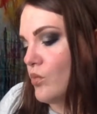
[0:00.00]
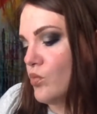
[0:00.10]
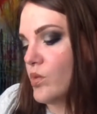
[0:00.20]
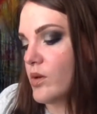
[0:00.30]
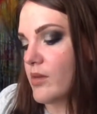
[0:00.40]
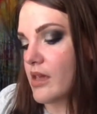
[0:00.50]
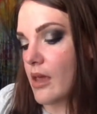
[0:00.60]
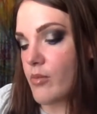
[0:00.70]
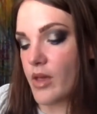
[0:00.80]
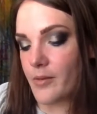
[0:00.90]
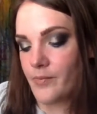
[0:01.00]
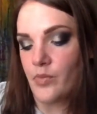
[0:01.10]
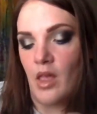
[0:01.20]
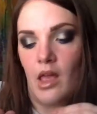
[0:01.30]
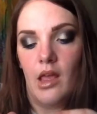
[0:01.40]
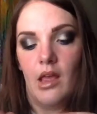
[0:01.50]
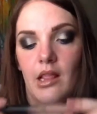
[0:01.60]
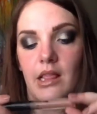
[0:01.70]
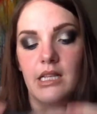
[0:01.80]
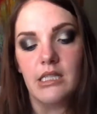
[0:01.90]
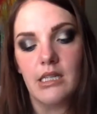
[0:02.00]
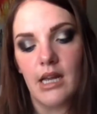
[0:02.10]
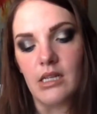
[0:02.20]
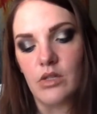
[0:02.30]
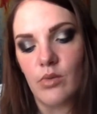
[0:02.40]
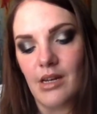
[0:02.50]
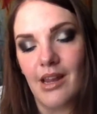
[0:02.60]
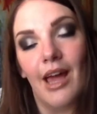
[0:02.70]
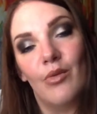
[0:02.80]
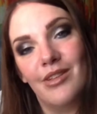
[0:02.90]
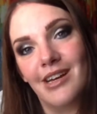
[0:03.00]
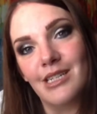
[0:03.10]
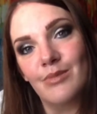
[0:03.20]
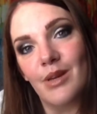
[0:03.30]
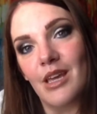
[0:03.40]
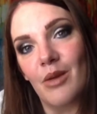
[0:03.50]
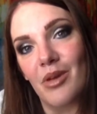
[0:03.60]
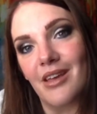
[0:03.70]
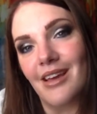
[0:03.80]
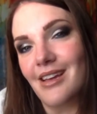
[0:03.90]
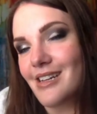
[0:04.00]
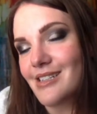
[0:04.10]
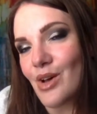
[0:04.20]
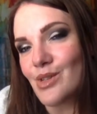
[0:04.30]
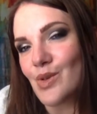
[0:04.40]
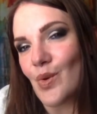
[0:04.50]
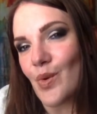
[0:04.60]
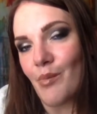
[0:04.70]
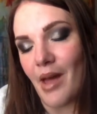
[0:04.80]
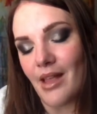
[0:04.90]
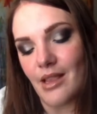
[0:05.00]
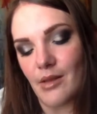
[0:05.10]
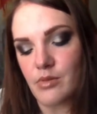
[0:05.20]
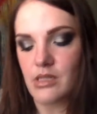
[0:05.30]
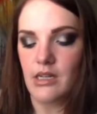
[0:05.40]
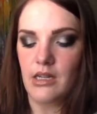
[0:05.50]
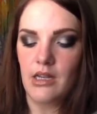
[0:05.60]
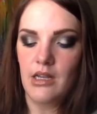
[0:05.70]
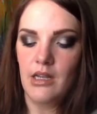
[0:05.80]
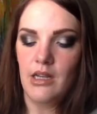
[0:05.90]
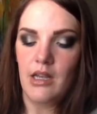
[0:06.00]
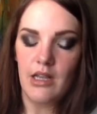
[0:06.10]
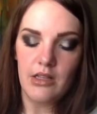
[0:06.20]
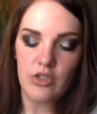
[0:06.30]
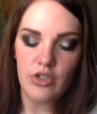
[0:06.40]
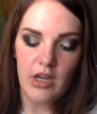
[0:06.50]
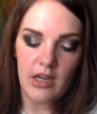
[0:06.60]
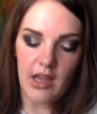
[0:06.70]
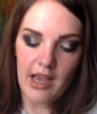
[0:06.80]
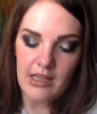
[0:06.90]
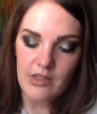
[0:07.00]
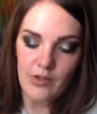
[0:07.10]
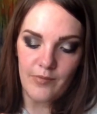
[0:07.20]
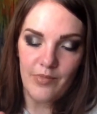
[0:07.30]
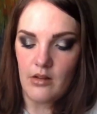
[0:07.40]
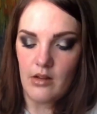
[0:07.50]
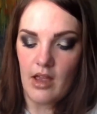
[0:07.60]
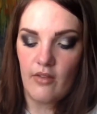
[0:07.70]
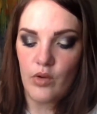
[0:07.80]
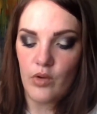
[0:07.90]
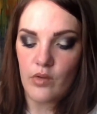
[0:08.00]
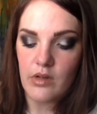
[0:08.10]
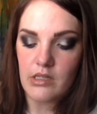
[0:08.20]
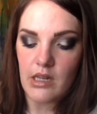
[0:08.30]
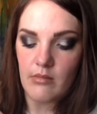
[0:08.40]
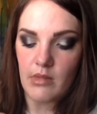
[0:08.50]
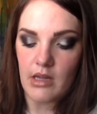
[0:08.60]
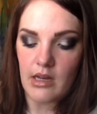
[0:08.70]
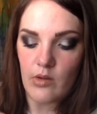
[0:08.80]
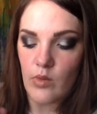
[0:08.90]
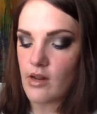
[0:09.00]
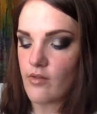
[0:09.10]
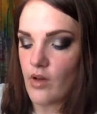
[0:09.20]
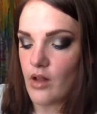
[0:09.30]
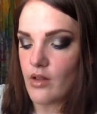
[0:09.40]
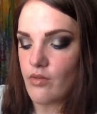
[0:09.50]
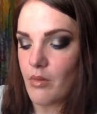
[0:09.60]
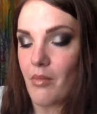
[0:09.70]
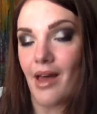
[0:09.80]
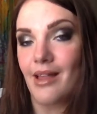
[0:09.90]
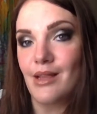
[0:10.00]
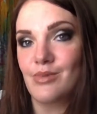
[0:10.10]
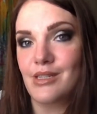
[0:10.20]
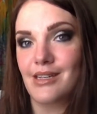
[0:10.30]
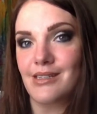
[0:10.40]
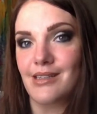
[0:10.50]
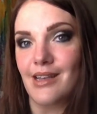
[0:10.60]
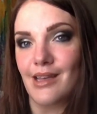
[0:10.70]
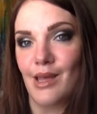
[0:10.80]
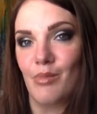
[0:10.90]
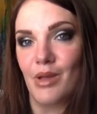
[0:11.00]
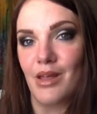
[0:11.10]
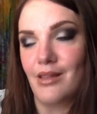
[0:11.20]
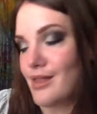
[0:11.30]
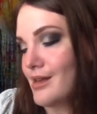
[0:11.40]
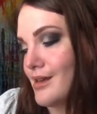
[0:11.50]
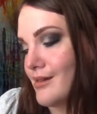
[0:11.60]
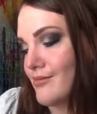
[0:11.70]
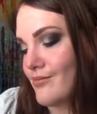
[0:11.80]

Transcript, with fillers: Will be keeping. This next one I will not be keeping. It is also a matte lipstick in the shade Hazel. Have you noticed that I'm getting rid of all of the matte lipsticks and keeping the